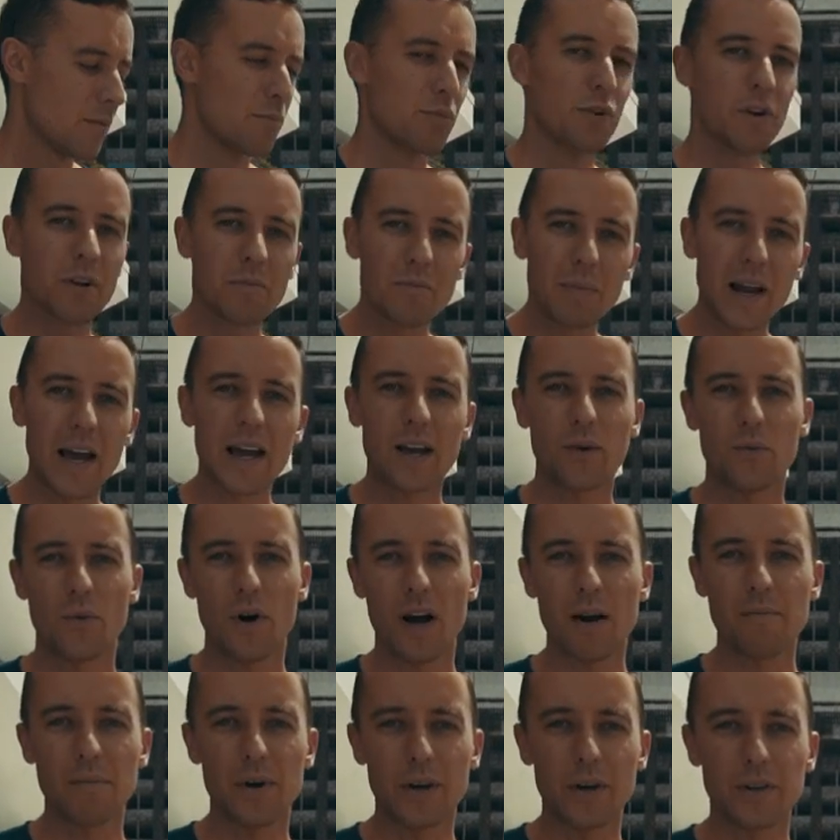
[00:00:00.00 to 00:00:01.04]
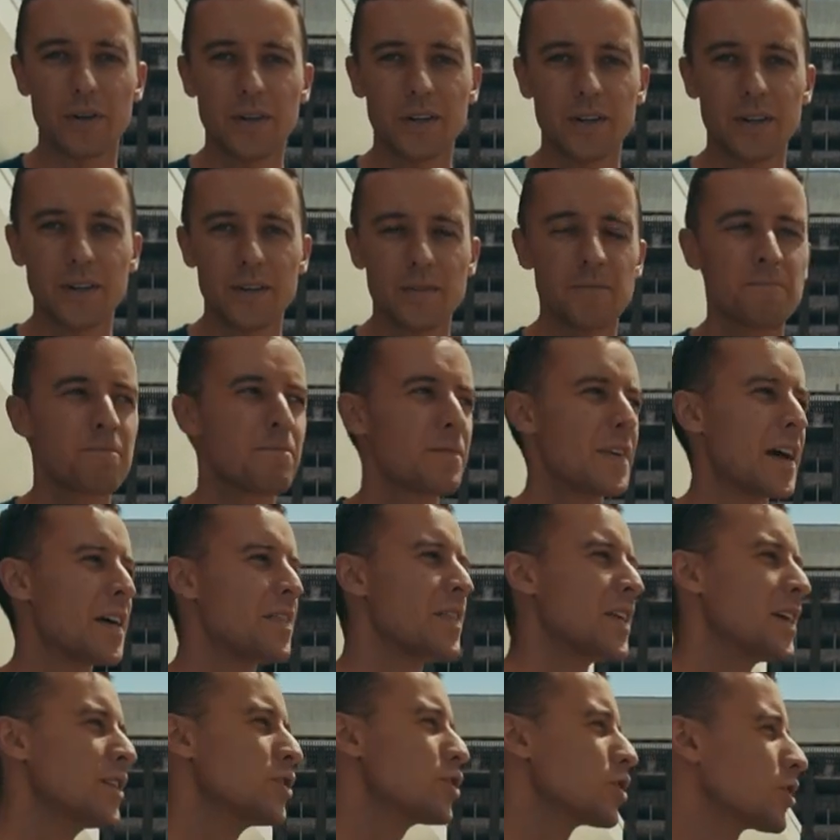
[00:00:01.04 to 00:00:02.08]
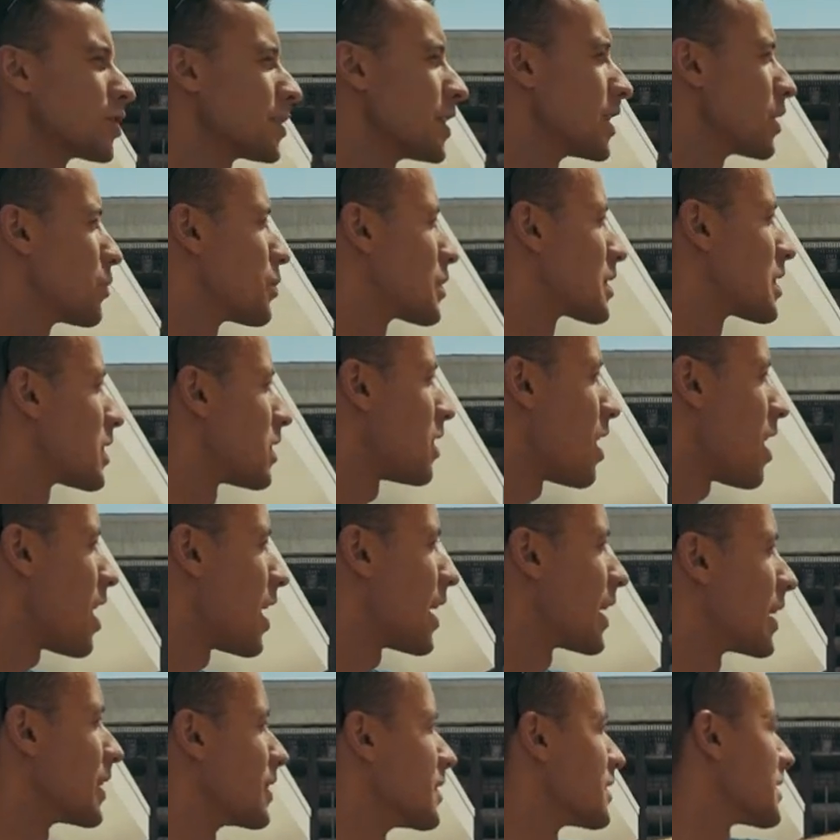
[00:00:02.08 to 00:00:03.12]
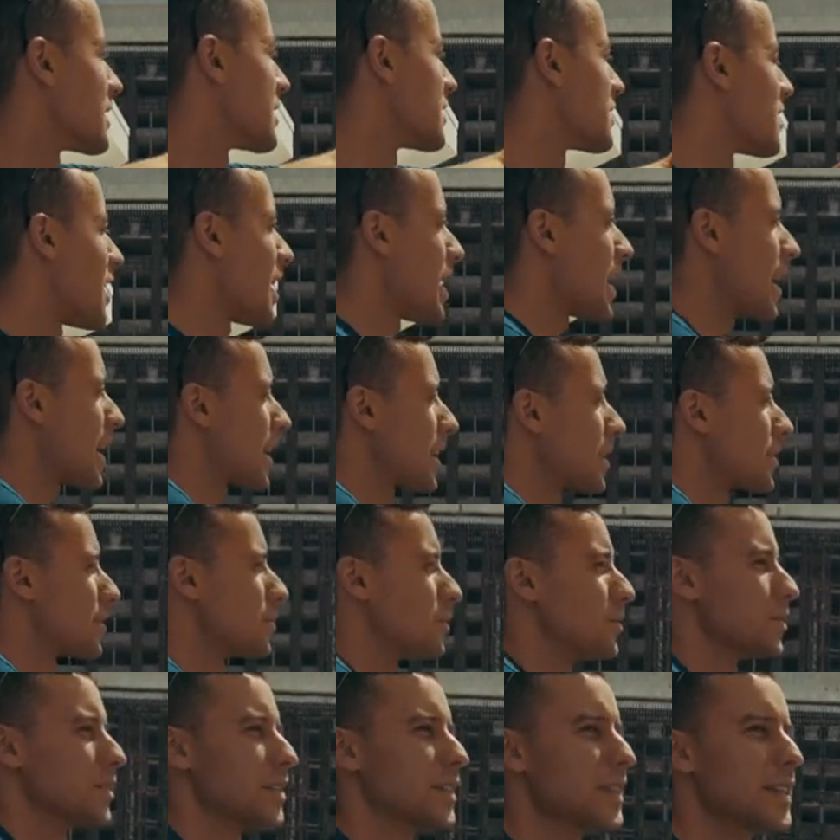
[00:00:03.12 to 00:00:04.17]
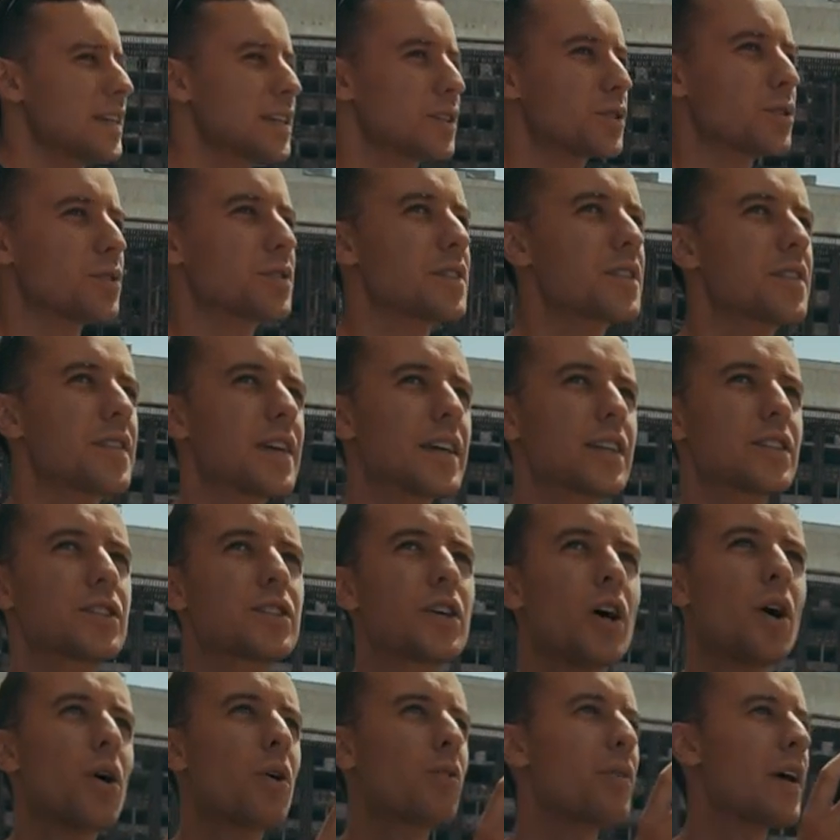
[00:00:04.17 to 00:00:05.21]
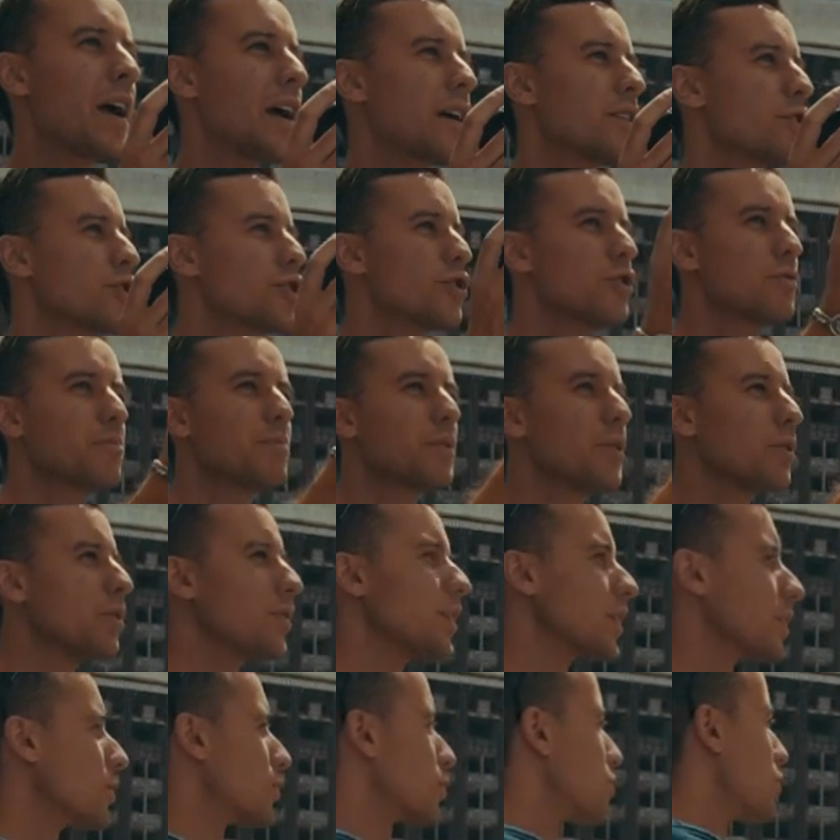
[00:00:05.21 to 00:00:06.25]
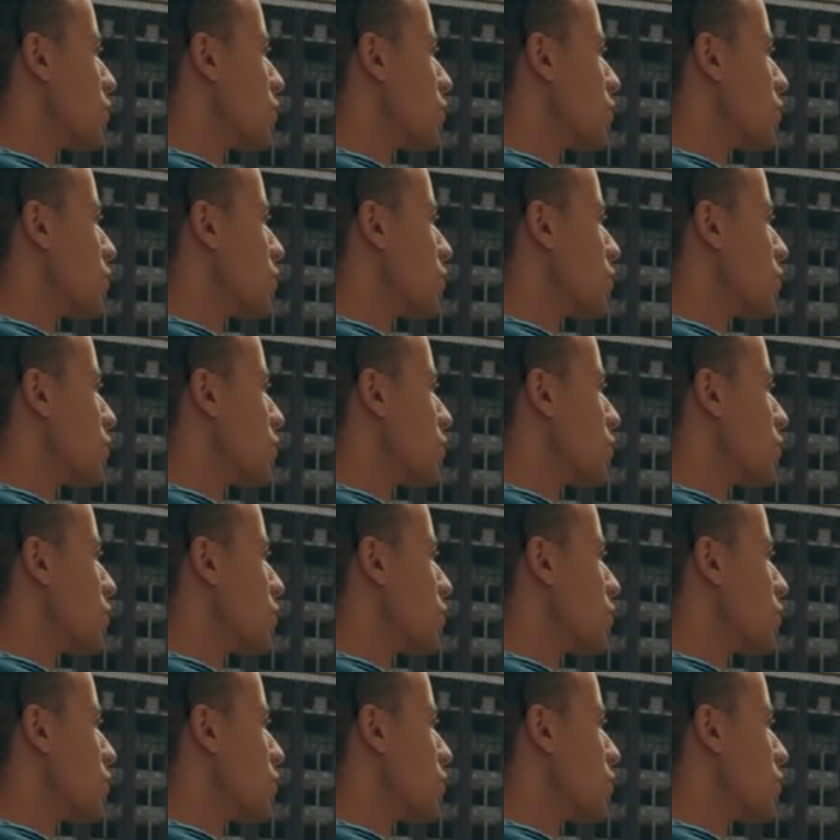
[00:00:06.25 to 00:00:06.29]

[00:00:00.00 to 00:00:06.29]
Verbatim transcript: Put it in black and white mode. And then just think with lines and diagonals and these sorts of things. Go around, shoot buildings,